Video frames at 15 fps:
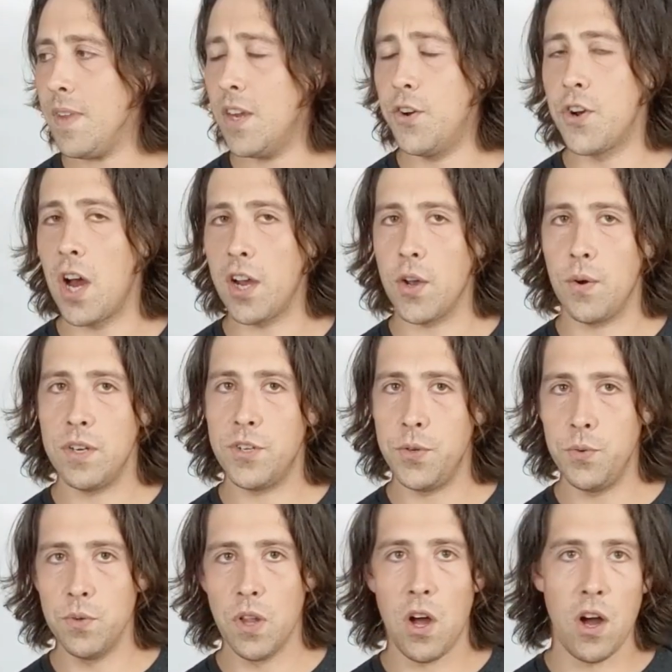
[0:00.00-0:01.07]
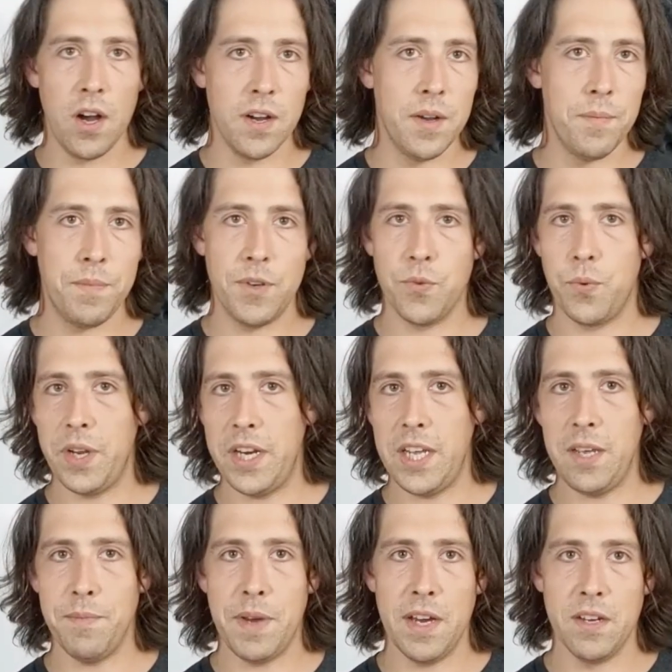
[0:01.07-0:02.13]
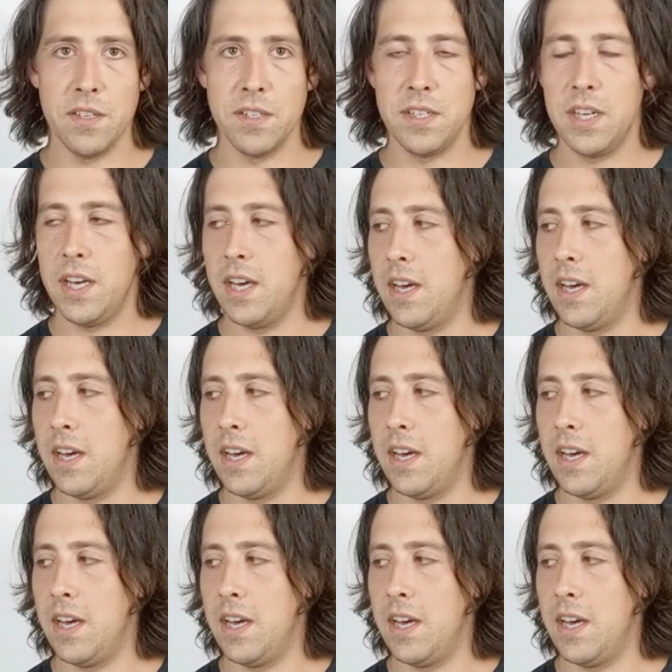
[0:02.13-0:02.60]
You're not going too long between emails.